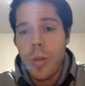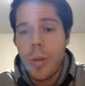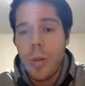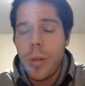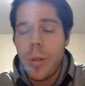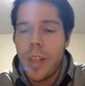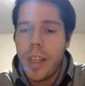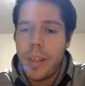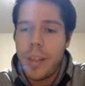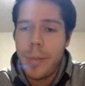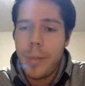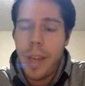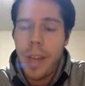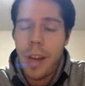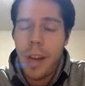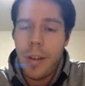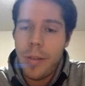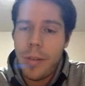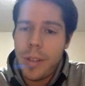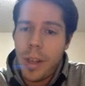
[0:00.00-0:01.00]
kicked me
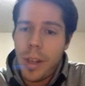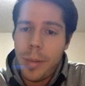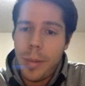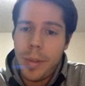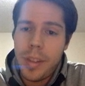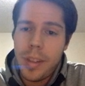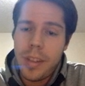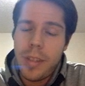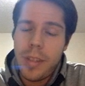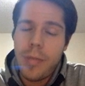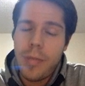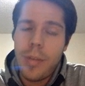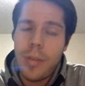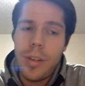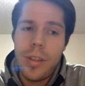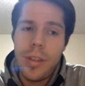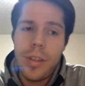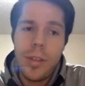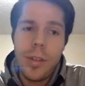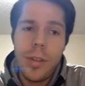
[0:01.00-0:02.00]
out of top
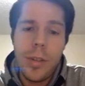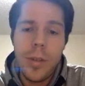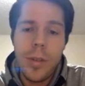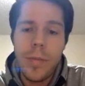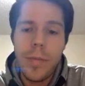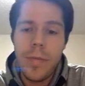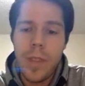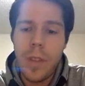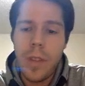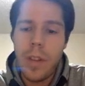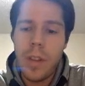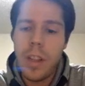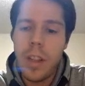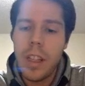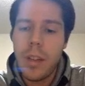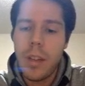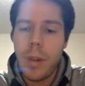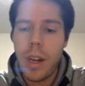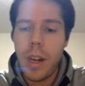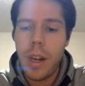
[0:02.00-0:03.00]
64, so
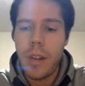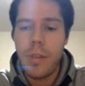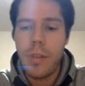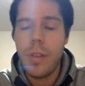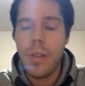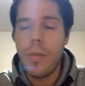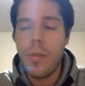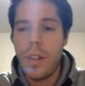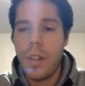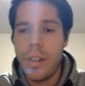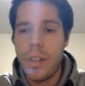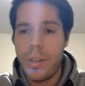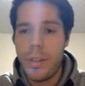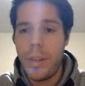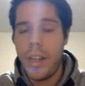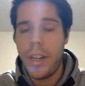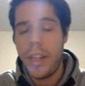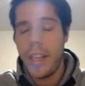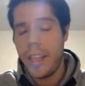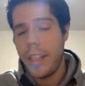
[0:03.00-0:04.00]
definitely quite a few
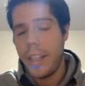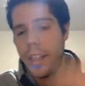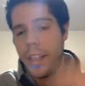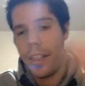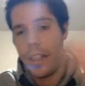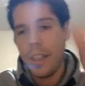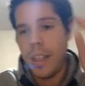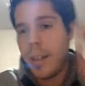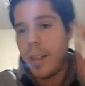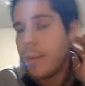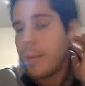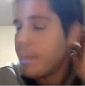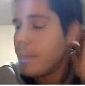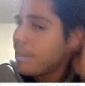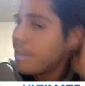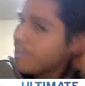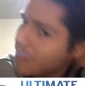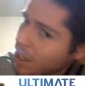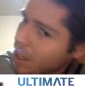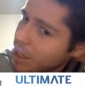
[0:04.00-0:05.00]
frustrating
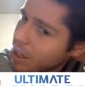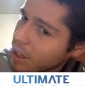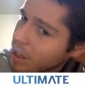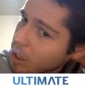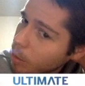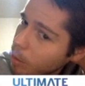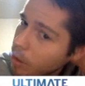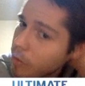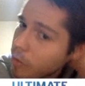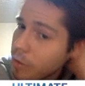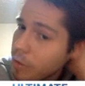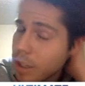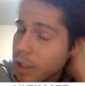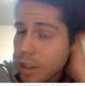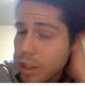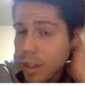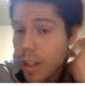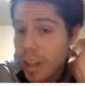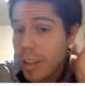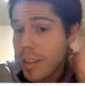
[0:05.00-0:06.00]
um, couple of
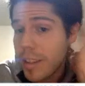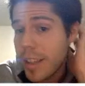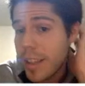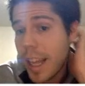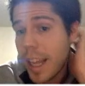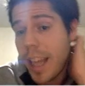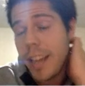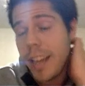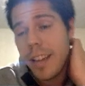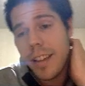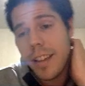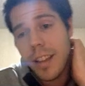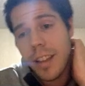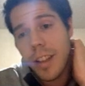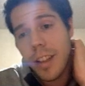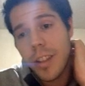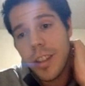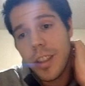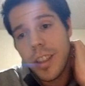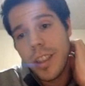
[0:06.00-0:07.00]
regionals and
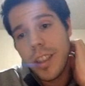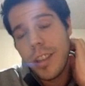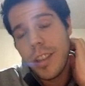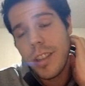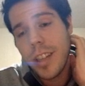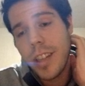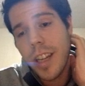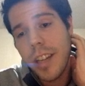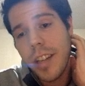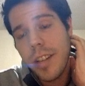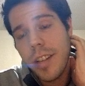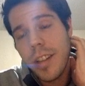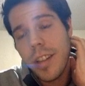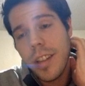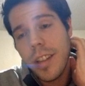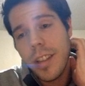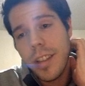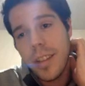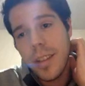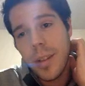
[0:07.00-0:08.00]
London
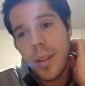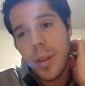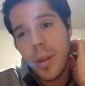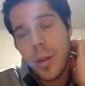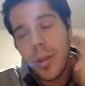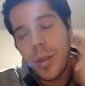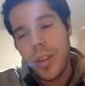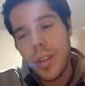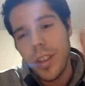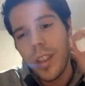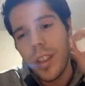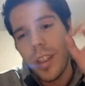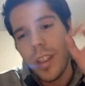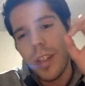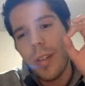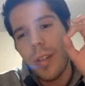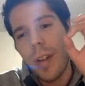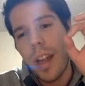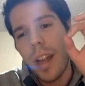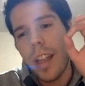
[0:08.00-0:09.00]
internationals, so still
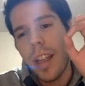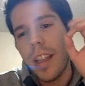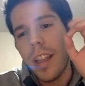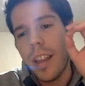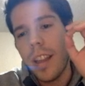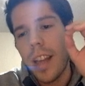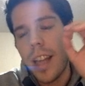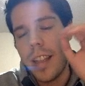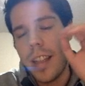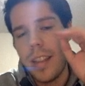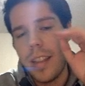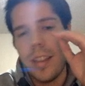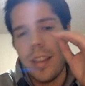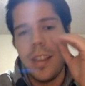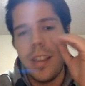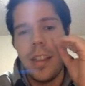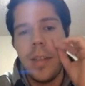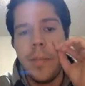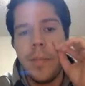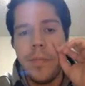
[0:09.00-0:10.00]
not cracking that
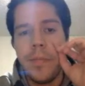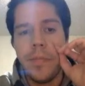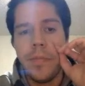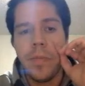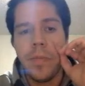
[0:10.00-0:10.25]
um,